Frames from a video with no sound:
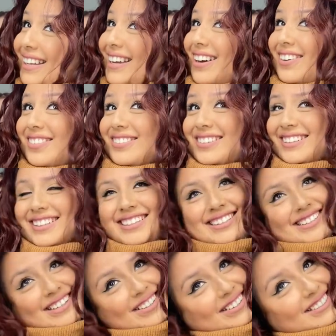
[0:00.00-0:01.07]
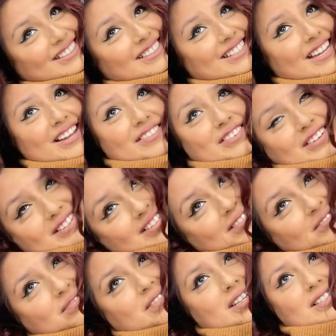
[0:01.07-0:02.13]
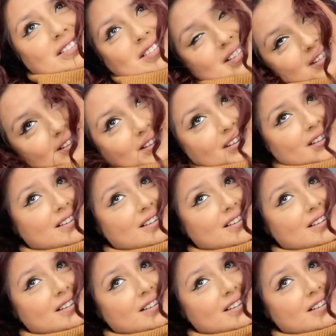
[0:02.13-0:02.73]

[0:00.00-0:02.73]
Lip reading: Oh really? Oh, it's because I haven't messed with that.